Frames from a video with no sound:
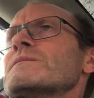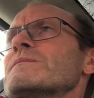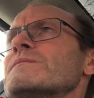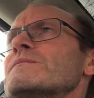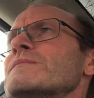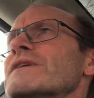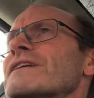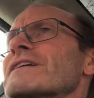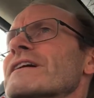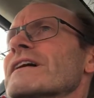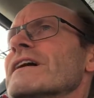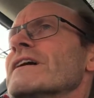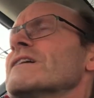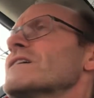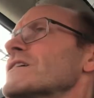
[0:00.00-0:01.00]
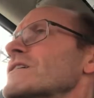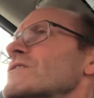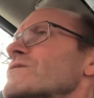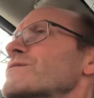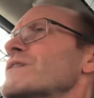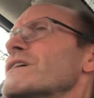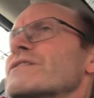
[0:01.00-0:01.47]
But yeah, I didn't
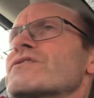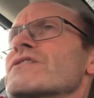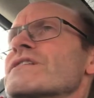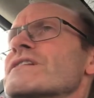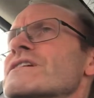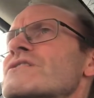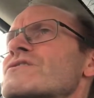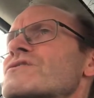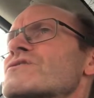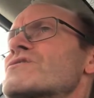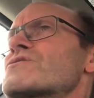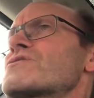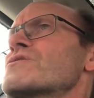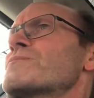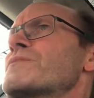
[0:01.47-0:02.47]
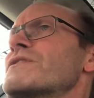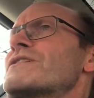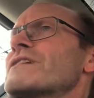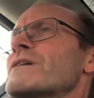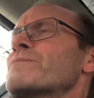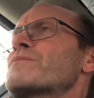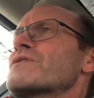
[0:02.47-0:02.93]
factor in these stupid
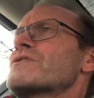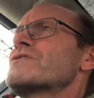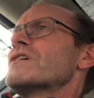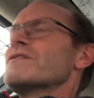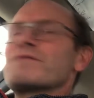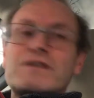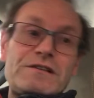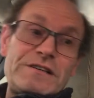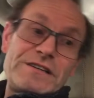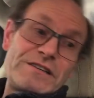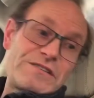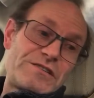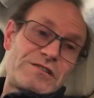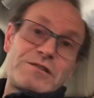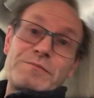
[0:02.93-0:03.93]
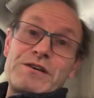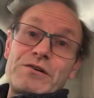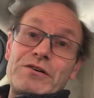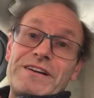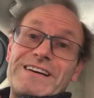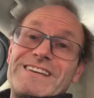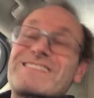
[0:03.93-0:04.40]
temporary traffic lights, to be
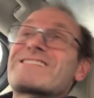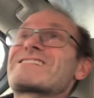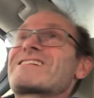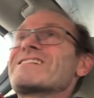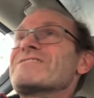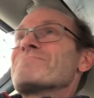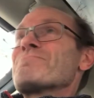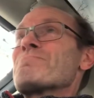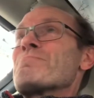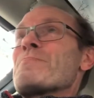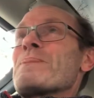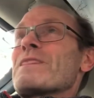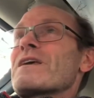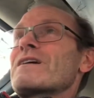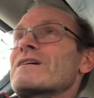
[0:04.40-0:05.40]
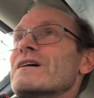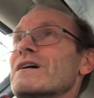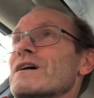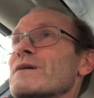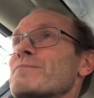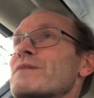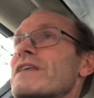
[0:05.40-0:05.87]
honest.
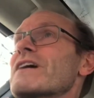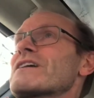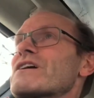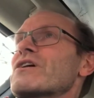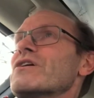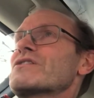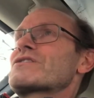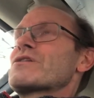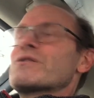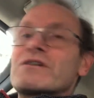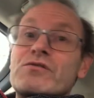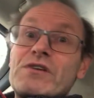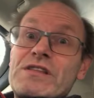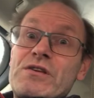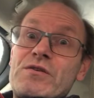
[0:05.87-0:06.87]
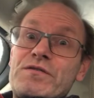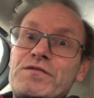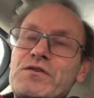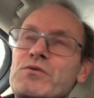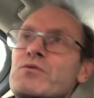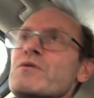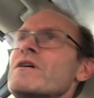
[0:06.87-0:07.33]
But there you go, it's going green.
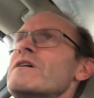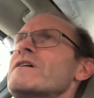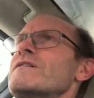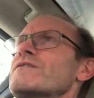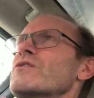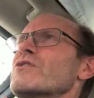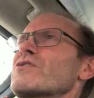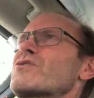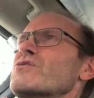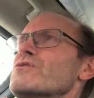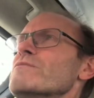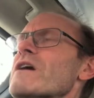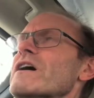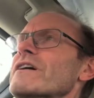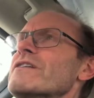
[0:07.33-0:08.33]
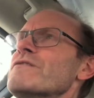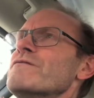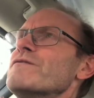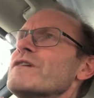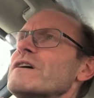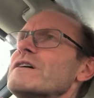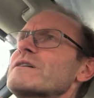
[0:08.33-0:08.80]
Phew, not too bad, in
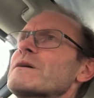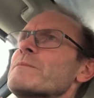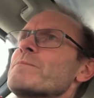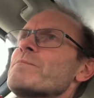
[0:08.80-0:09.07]
fact.